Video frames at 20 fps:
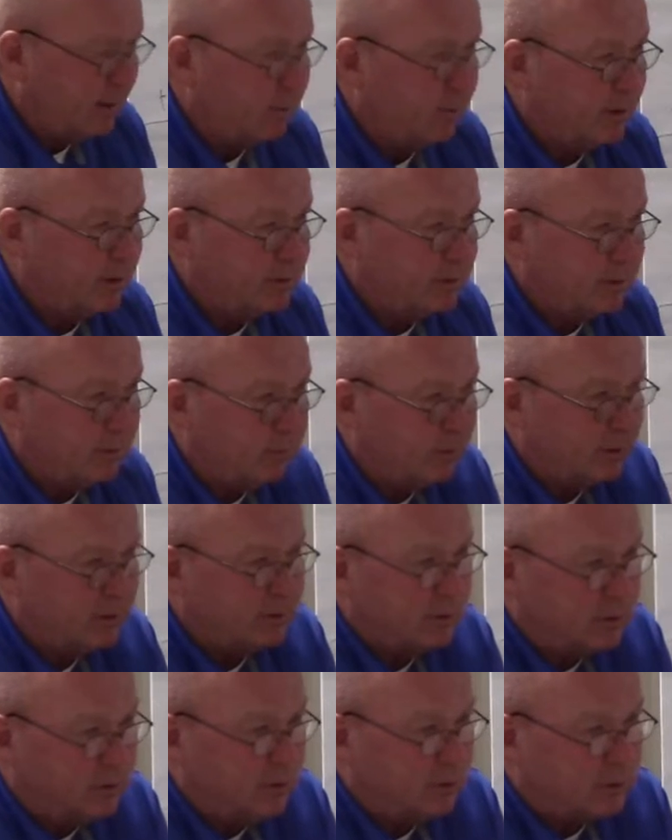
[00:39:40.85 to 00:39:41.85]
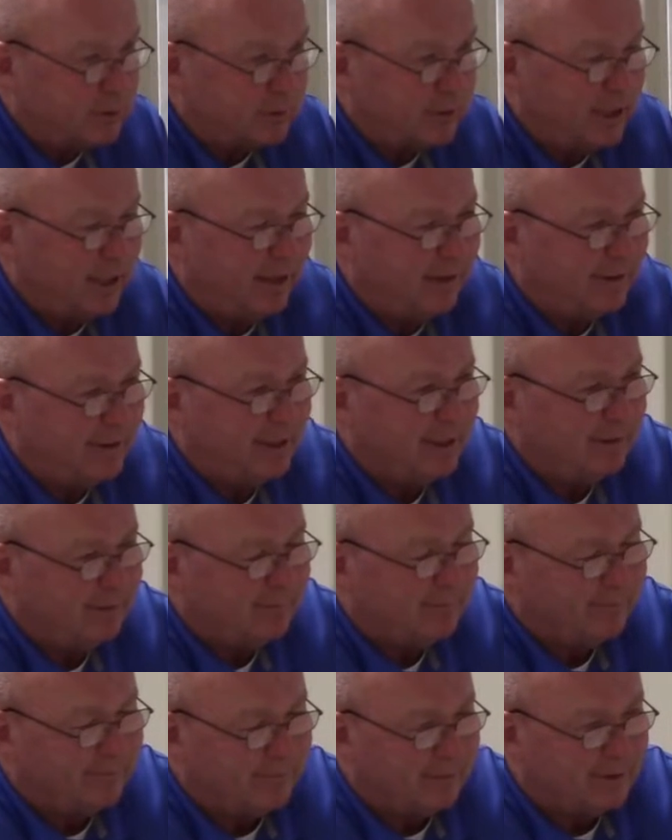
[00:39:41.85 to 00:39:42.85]
What is it? What does a neutral carry?
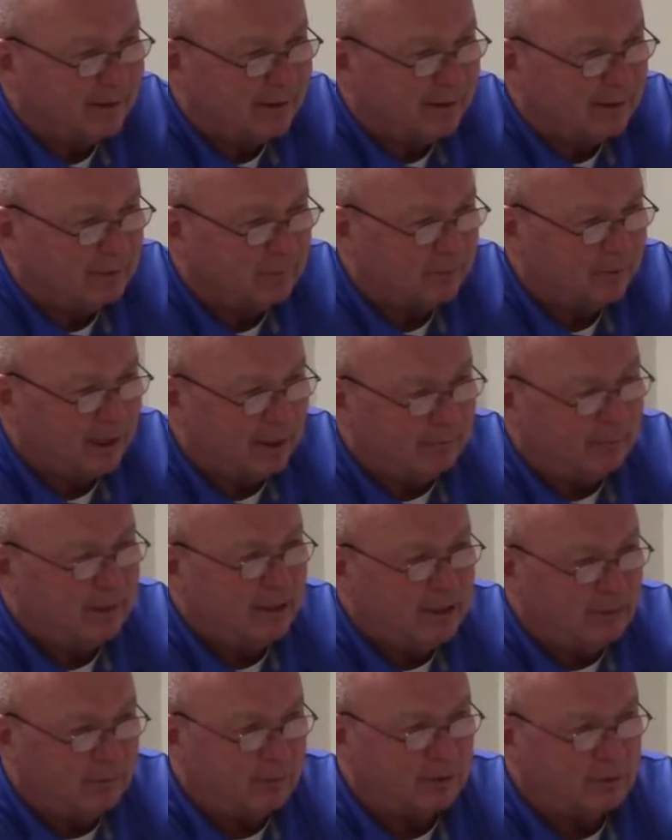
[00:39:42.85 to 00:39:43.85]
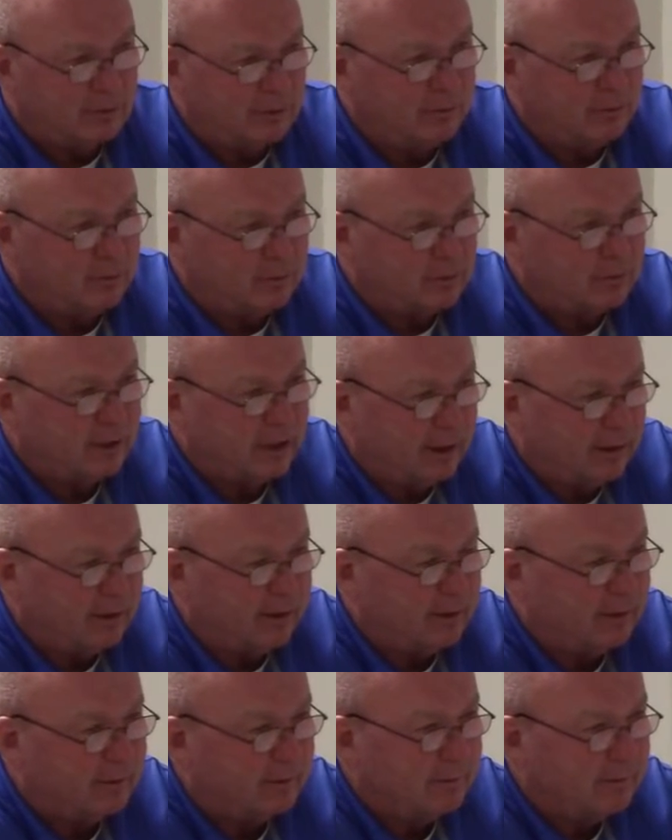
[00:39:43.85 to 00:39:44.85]
Without reading it, what does a neutral
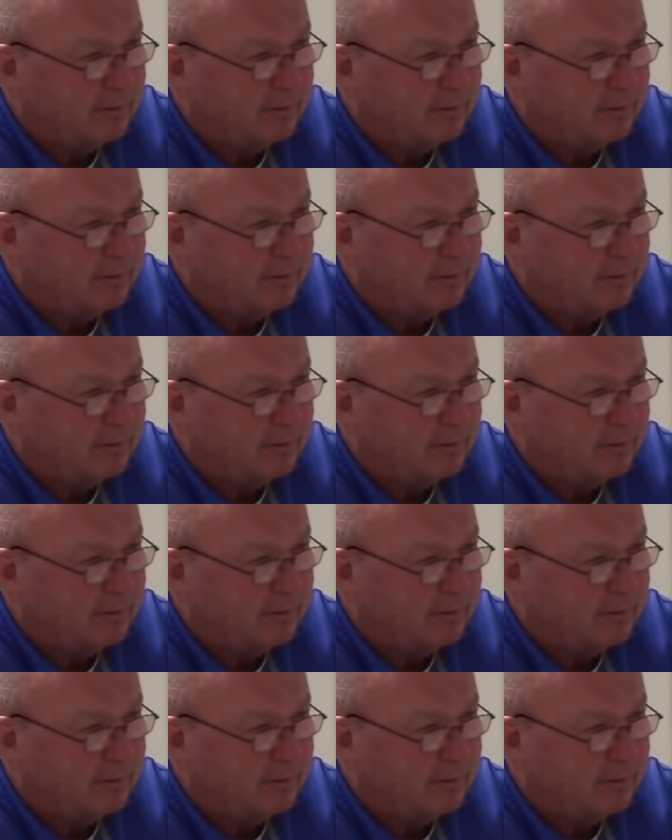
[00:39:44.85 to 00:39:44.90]
carry?